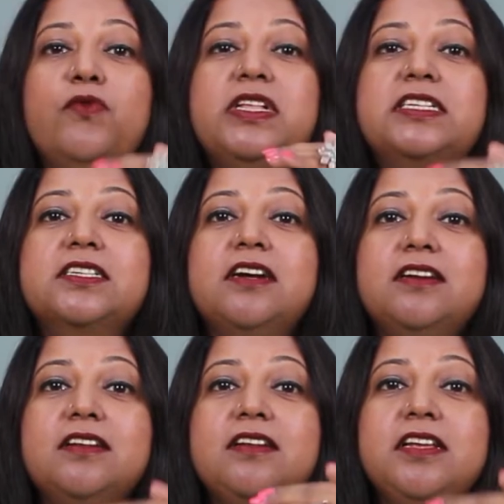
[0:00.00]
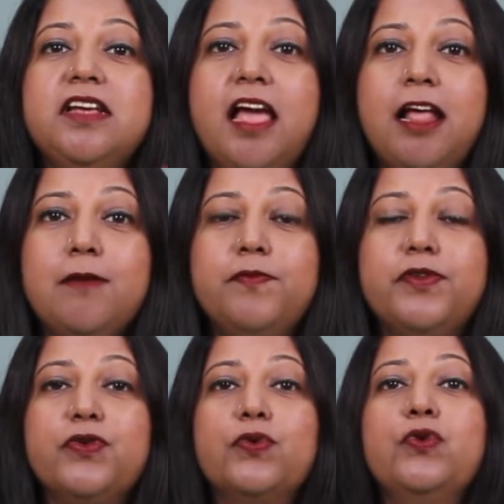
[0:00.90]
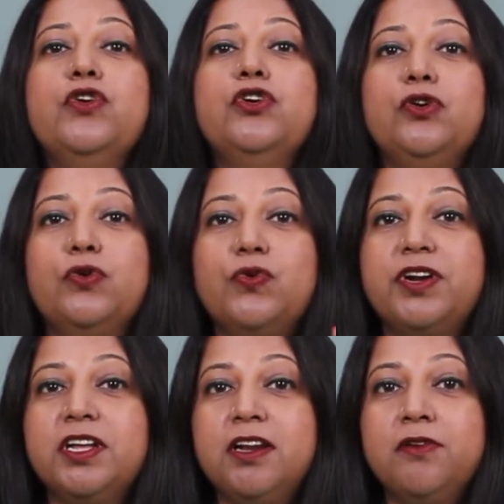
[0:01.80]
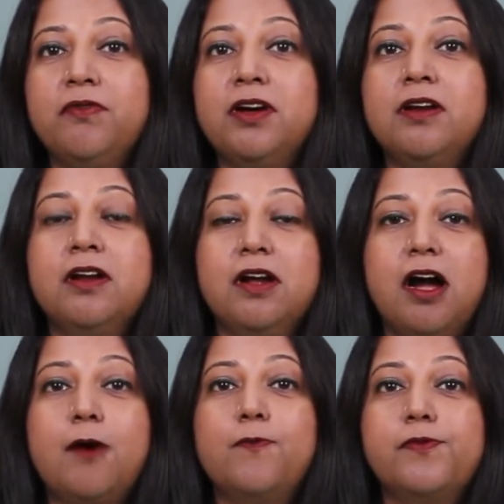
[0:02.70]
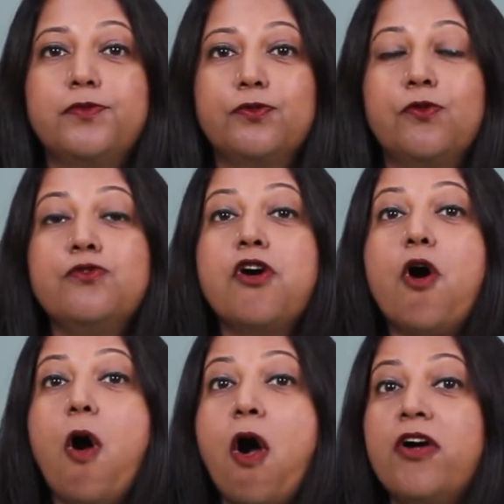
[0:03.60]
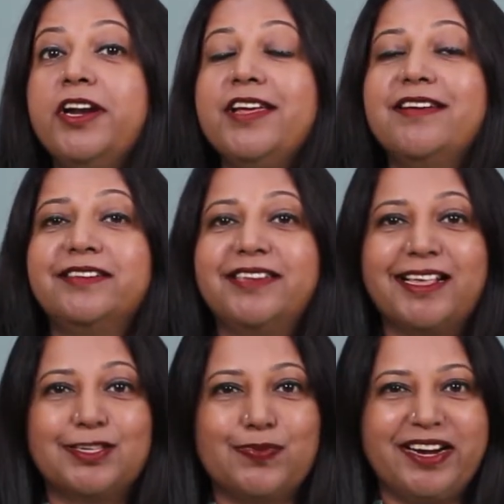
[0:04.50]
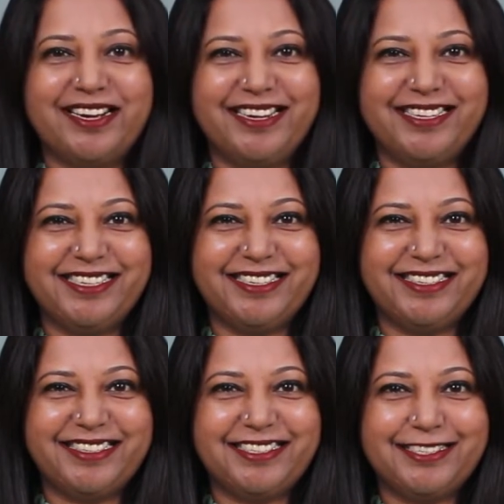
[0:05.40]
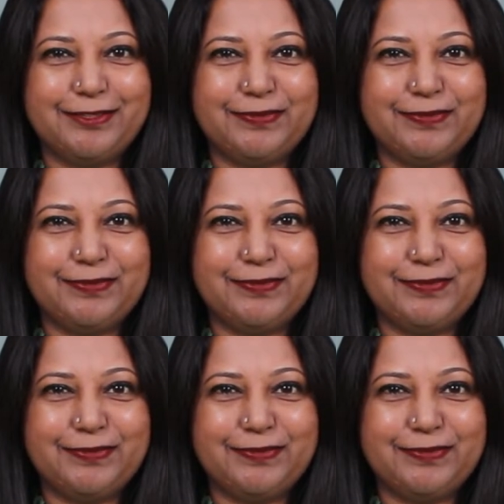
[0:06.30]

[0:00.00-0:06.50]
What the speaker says: will certainly help you to deliver up to audience expectations.